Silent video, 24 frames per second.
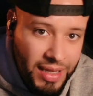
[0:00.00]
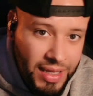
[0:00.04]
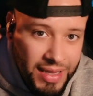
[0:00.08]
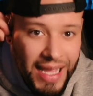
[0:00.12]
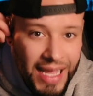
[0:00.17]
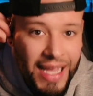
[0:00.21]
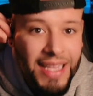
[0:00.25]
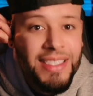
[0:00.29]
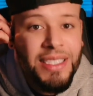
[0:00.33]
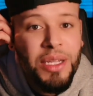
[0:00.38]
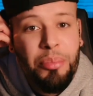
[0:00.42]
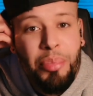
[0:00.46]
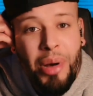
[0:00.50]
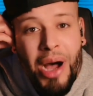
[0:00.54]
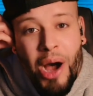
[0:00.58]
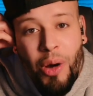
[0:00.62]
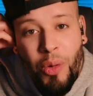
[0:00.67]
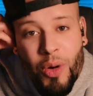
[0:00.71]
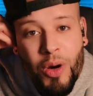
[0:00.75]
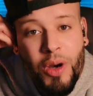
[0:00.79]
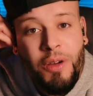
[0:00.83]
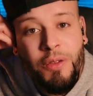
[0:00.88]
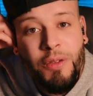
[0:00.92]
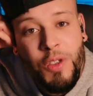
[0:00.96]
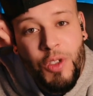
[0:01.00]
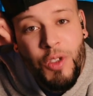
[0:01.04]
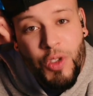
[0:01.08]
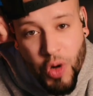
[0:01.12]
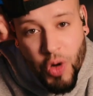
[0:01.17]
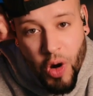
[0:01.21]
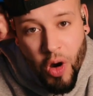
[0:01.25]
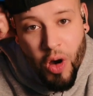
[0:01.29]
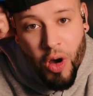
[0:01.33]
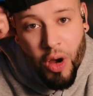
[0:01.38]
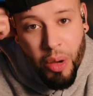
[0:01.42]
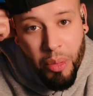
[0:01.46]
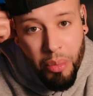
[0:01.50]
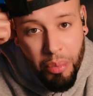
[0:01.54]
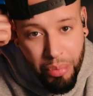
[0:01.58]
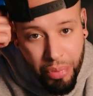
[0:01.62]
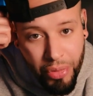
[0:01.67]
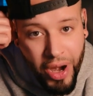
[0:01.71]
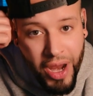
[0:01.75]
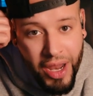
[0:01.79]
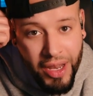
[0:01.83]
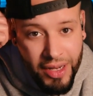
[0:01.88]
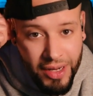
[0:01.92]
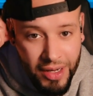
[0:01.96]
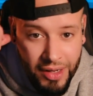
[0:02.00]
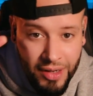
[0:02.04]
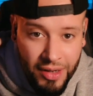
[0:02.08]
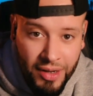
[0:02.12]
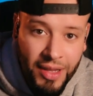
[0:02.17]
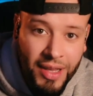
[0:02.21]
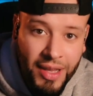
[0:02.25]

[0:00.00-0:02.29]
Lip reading: That's the power of strong branding.